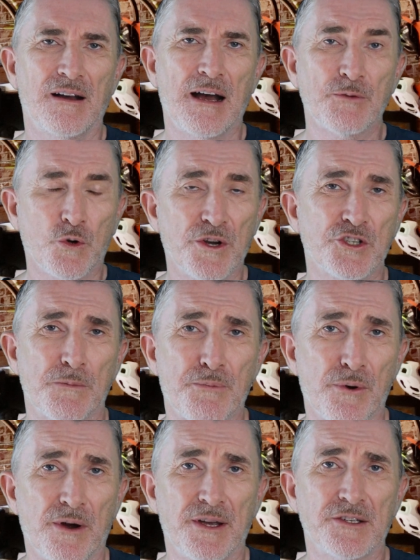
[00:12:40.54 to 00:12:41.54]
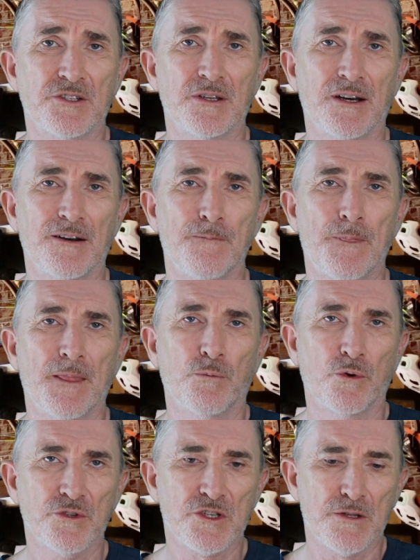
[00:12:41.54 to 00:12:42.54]
I'm quite surprised that
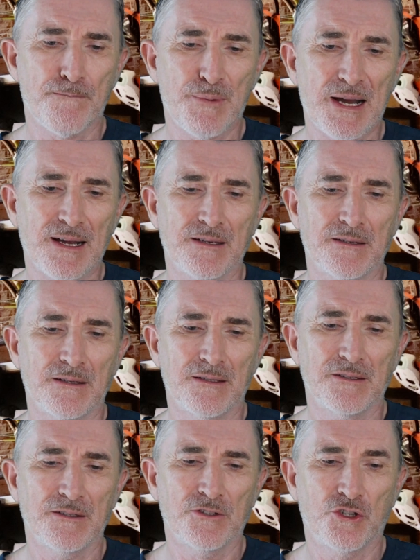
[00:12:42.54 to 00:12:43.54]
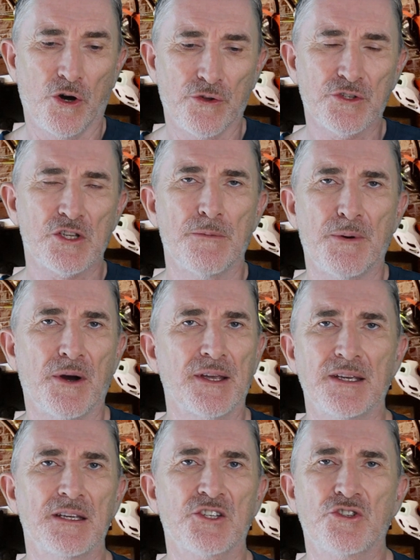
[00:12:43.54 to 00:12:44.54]
once the bag got onto the
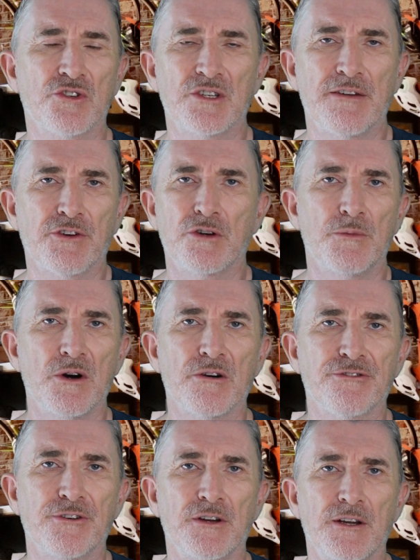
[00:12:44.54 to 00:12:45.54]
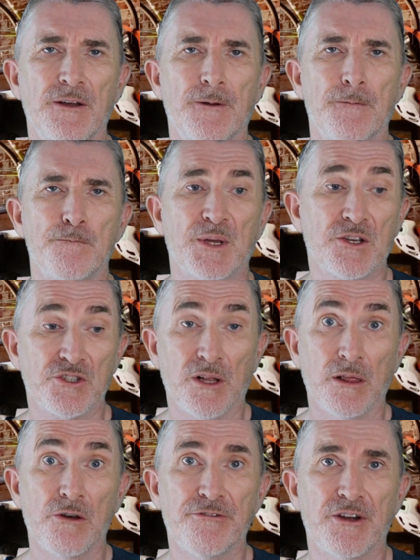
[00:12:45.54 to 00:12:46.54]
bike, it's just never come off, because I
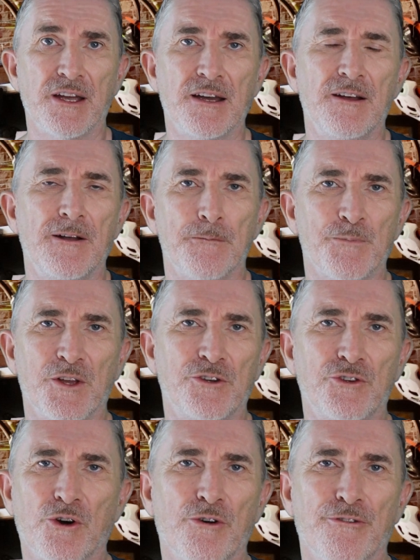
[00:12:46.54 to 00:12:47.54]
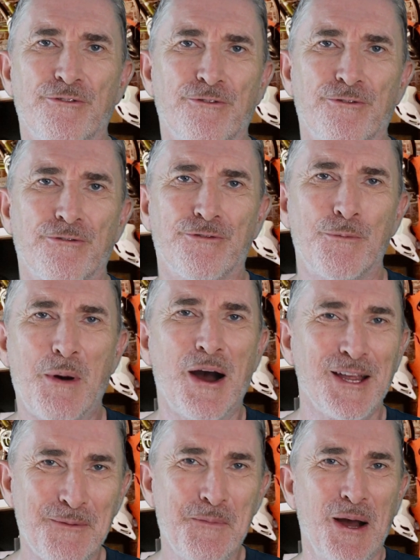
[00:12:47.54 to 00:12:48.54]
love it. And not for
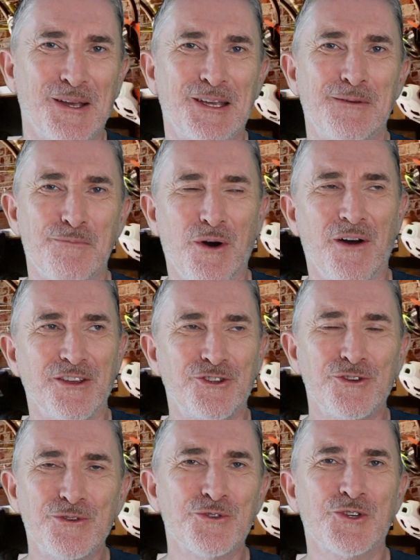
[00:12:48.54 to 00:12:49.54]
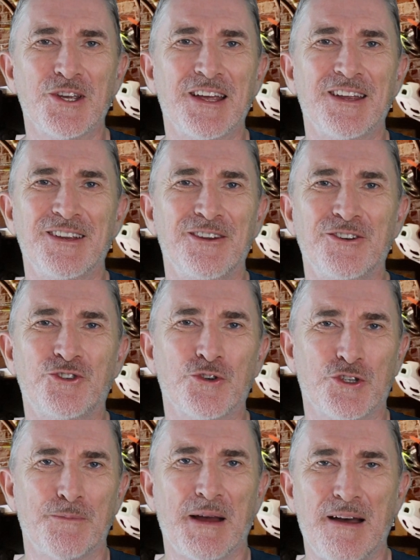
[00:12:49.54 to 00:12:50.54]
bike packing, but I use it
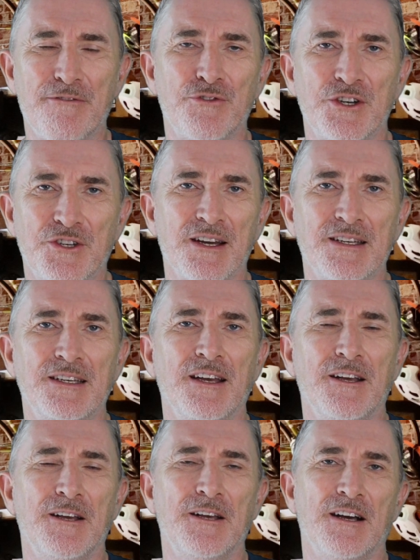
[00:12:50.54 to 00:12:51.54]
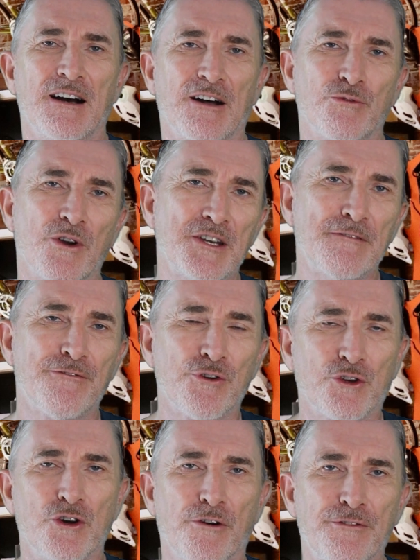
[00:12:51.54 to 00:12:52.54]
just about every day. I'll ride in for
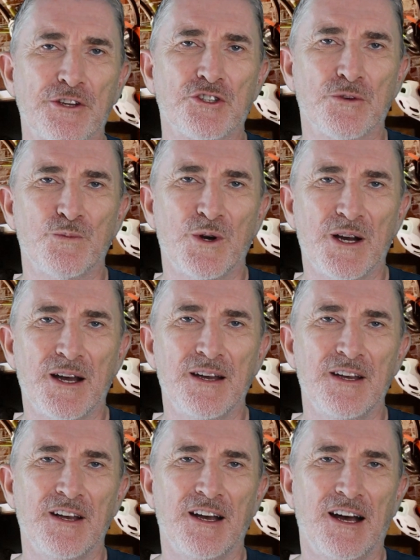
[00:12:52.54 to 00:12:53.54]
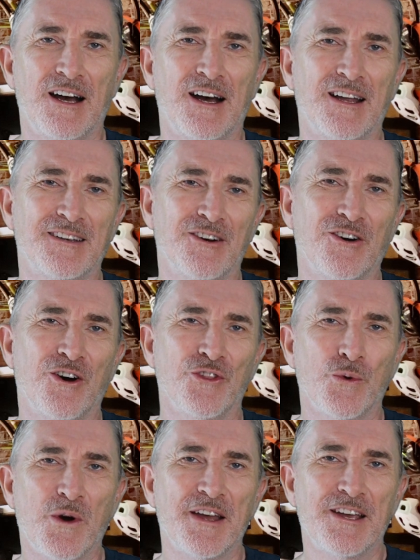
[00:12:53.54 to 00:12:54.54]
a coffee somewhere, and on
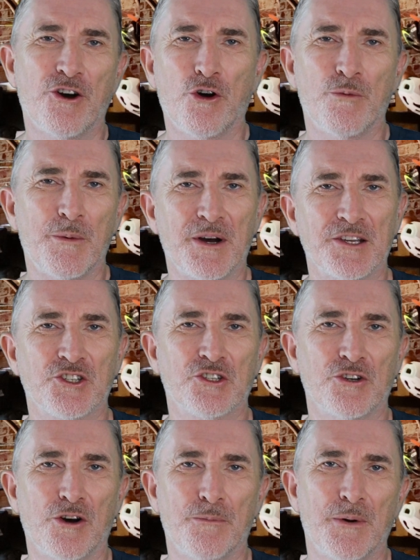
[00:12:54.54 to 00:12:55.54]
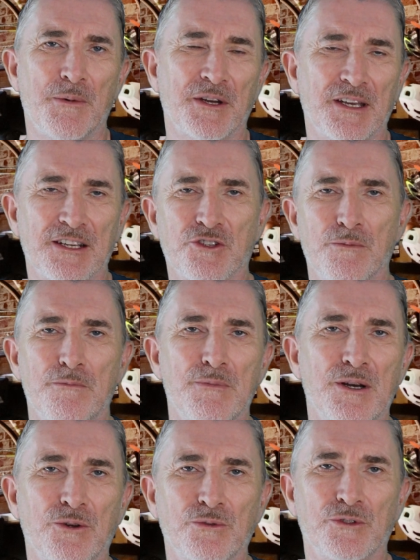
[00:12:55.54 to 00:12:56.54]
the way home I might stop, I might get some
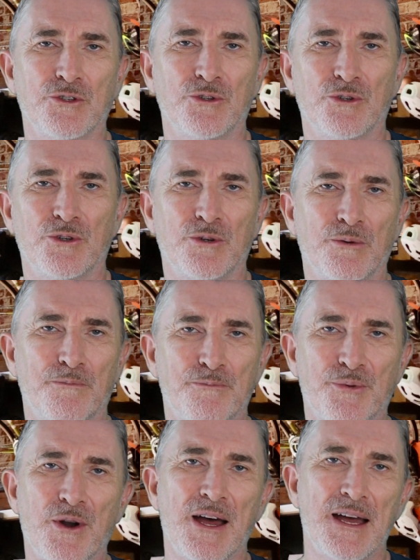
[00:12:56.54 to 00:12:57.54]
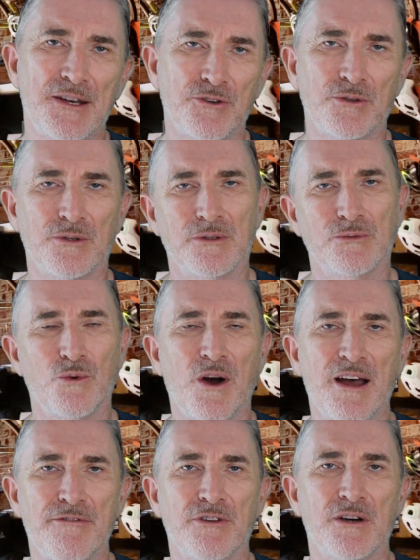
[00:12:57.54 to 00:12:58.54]
milk or bread or
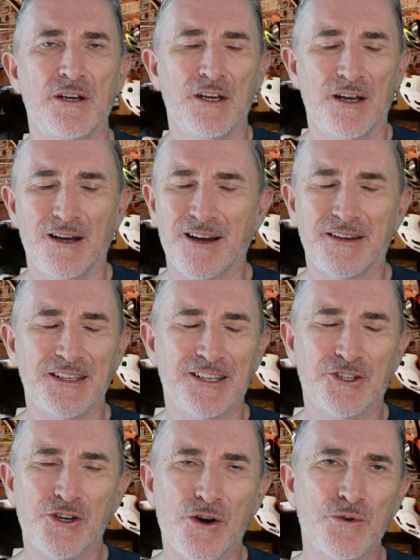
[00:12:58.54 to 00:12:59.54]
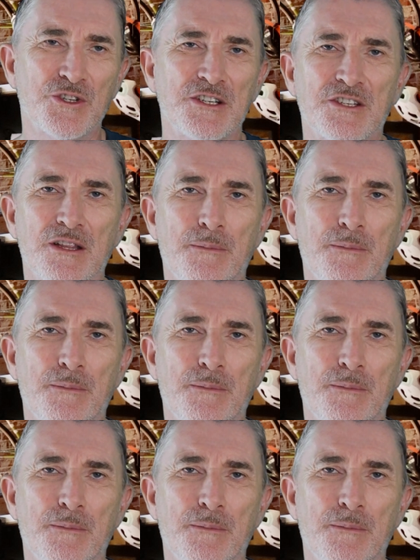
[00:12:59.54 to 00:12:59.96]
whatever, and it goes into